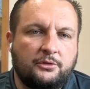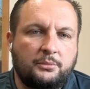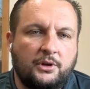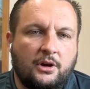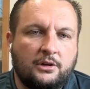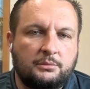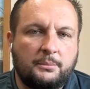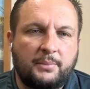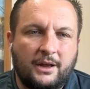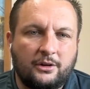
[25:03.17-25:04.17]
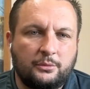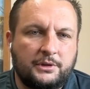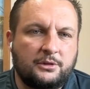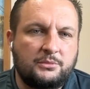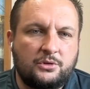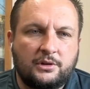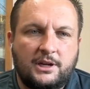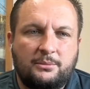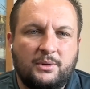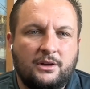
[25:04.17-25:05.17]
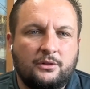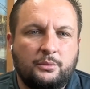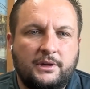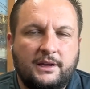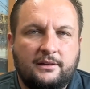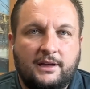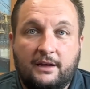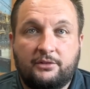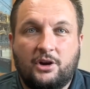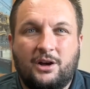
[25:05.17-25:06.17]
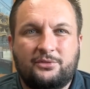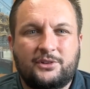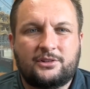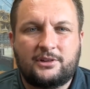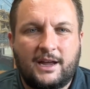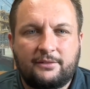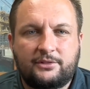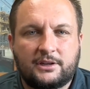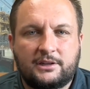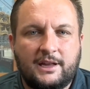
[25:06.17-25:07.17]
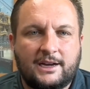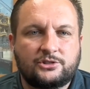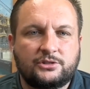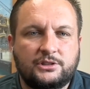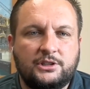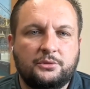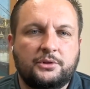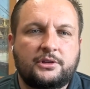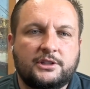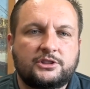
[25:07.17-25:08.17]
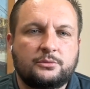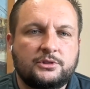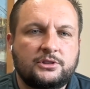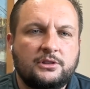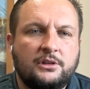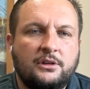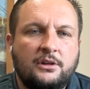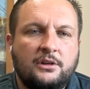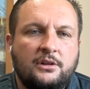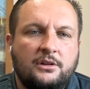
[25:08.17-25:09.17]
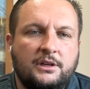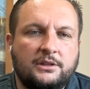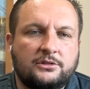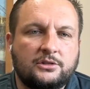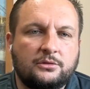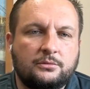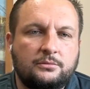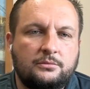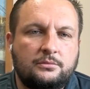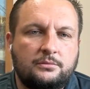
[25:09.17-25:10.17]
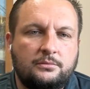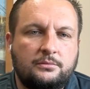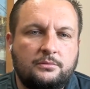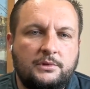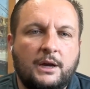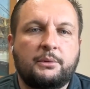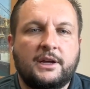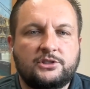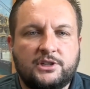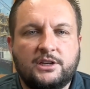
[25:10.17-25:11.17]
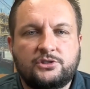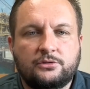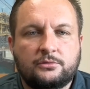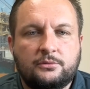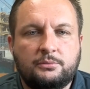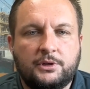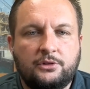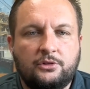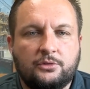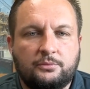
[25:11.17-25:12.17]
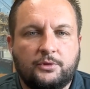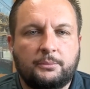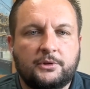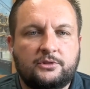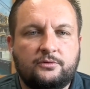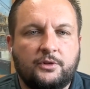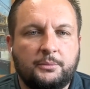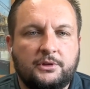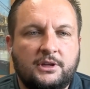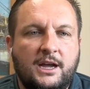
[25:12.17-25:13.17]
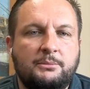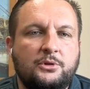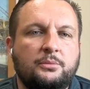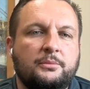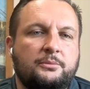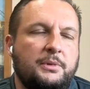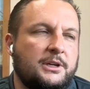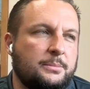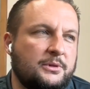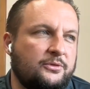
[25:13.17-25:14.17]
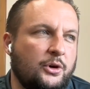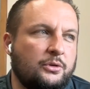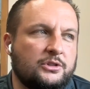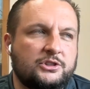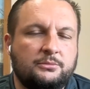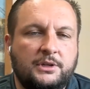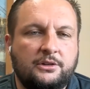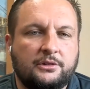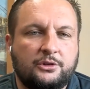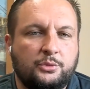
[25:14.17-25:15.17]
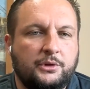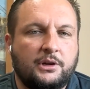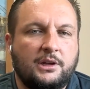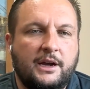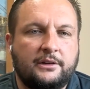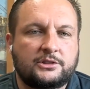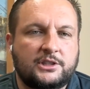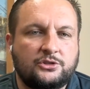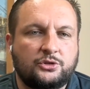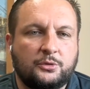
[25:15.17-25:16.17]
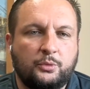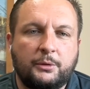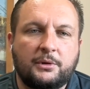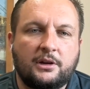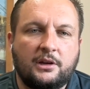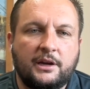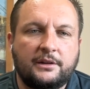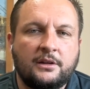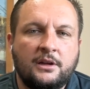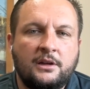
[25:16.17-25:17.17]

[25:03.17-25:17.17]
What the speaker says: and beyond a little bit better. We communicate better. We have an office staff that can actually deal with customers. And so, yeah, we educate you, but from the time you pick up the phone or submit your inquiry online or schedule your appointment online,